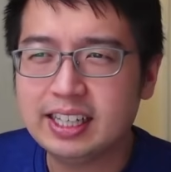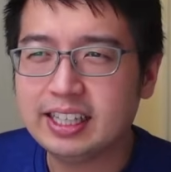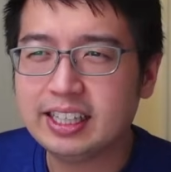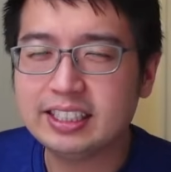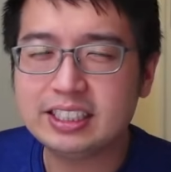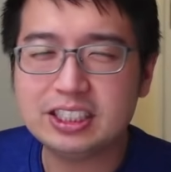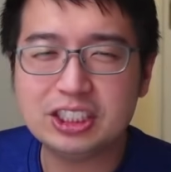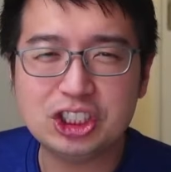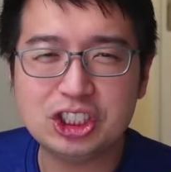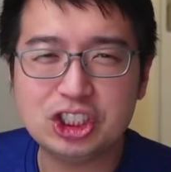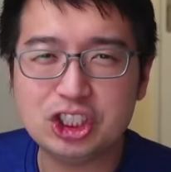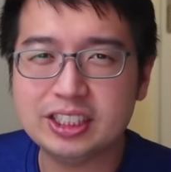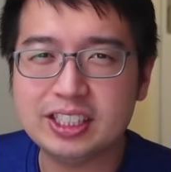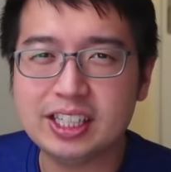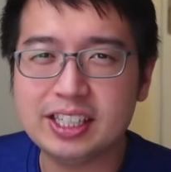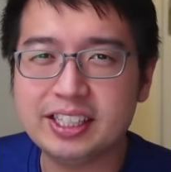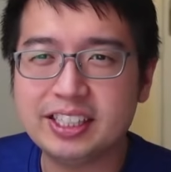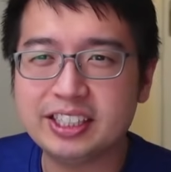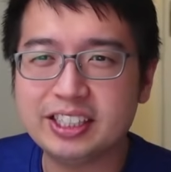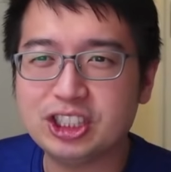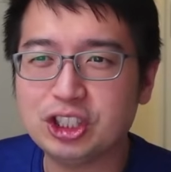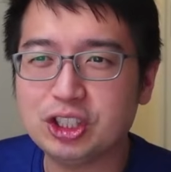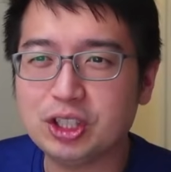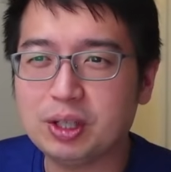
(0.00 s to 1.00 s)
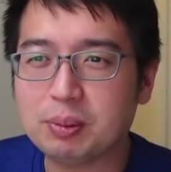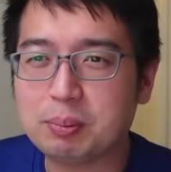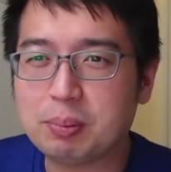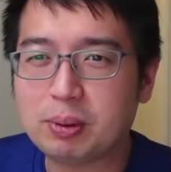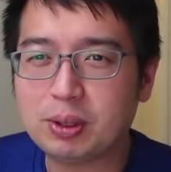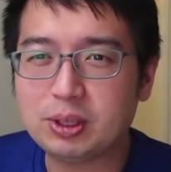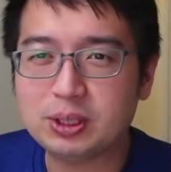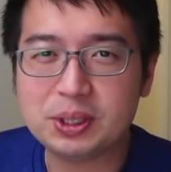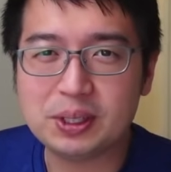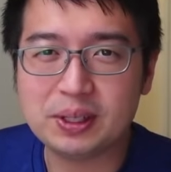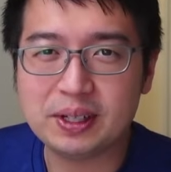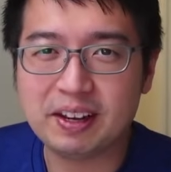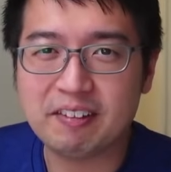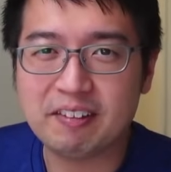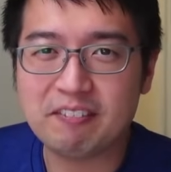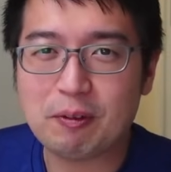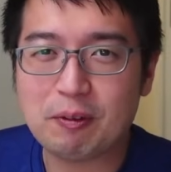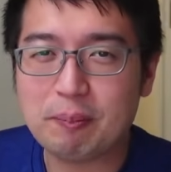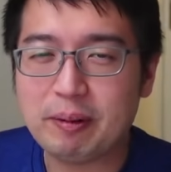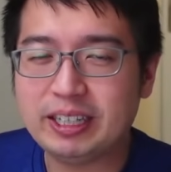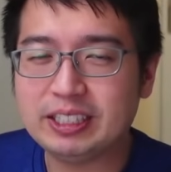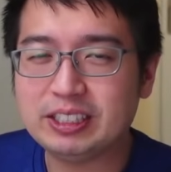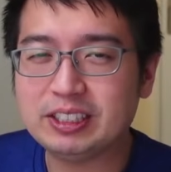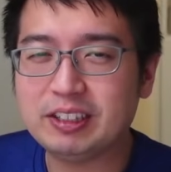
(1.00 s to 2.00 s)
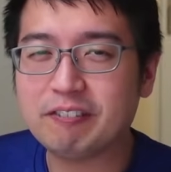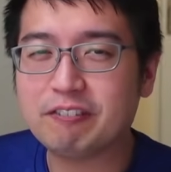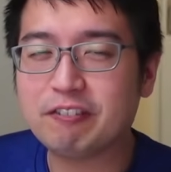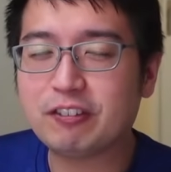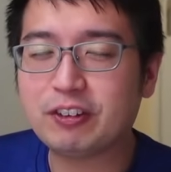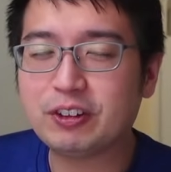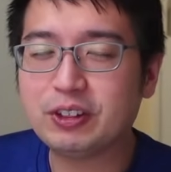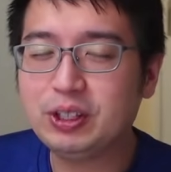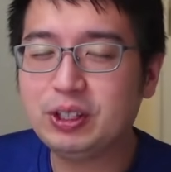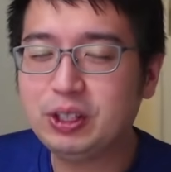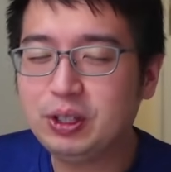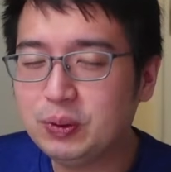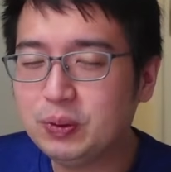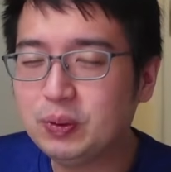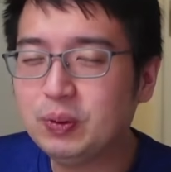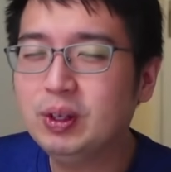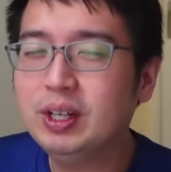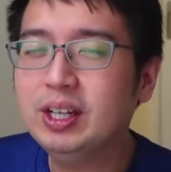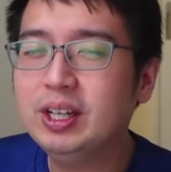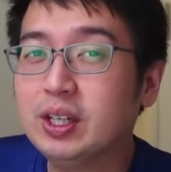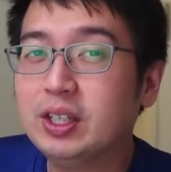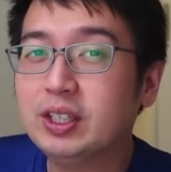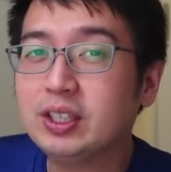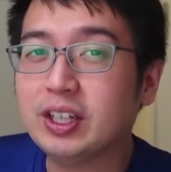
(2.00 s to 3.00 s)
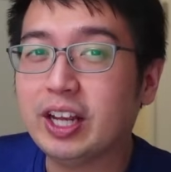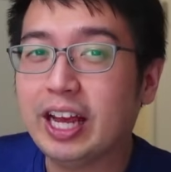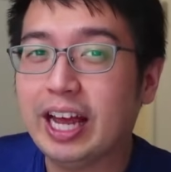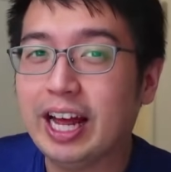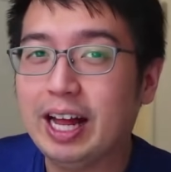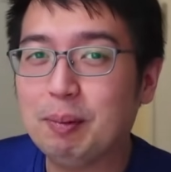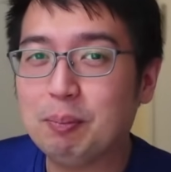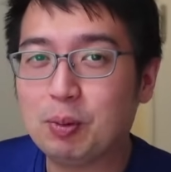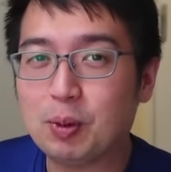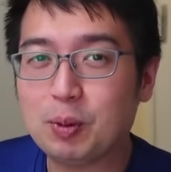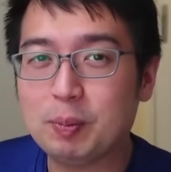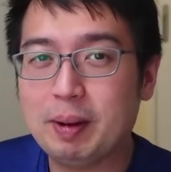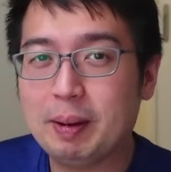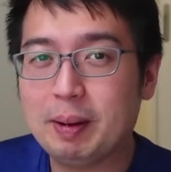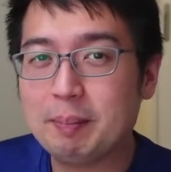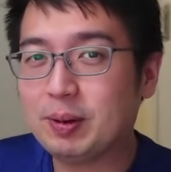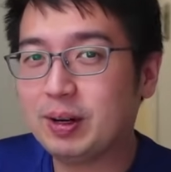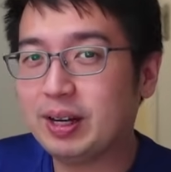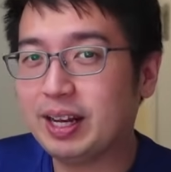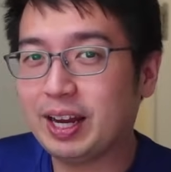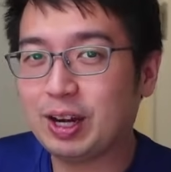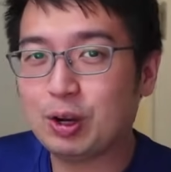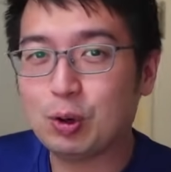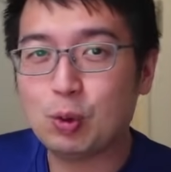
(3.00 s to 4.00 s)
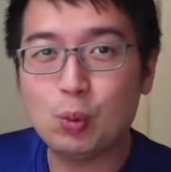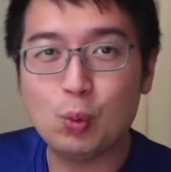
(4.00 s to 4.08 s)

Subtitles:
This is just additional personal information for you to help remember, like,